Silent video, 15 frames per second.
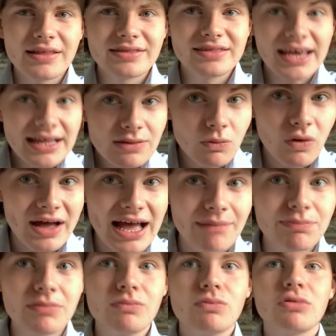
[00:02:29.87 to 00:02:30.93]
then what
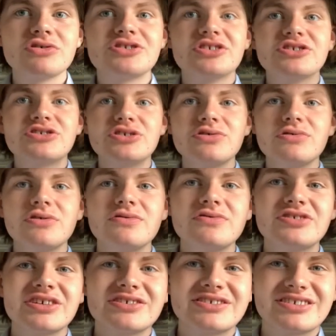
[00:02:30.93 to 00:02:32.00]
happened was the
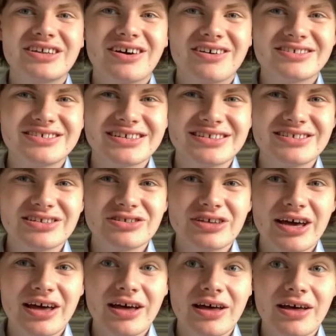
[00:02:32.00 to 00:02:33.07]
Zulus started
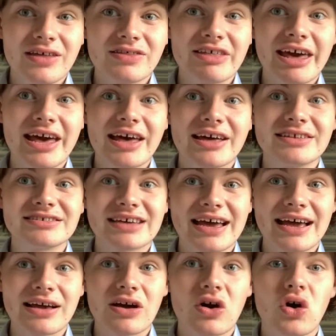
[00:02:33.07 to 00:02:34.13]
their
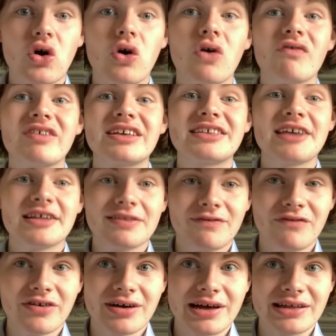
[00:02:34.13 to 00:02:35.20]
attack of
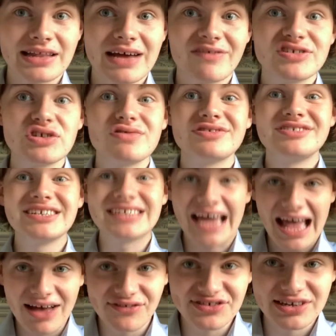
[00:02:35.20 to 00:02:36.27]
gunfire. Now, the Zulus did
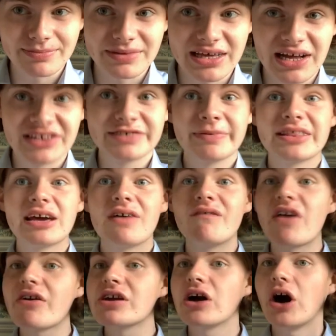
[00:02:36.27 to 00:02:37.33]
have some guns, but they were
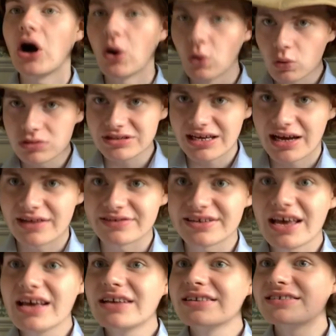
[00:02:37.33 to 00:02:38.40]
very old guns.
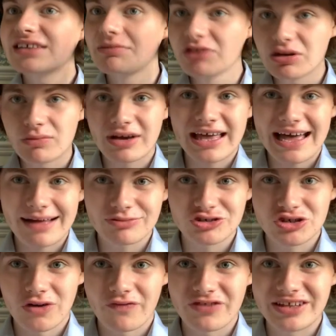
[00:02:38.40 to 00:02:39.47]
Some of them were
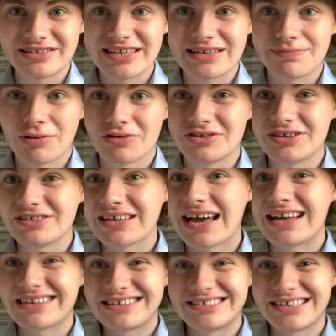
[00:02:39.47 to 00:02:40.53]
captured off the dead bodies
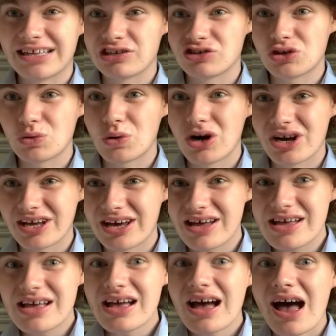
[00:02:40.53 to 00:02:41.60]
at Isandlwana.
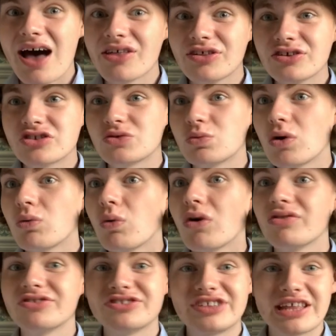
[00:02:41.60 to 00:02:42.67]
Others were
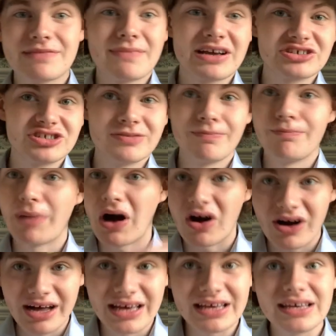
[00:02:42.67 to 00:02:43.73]
ones they'd managed to
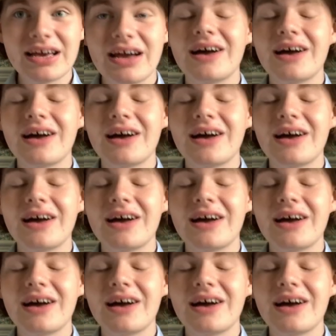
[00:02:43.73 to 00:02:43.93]
buy,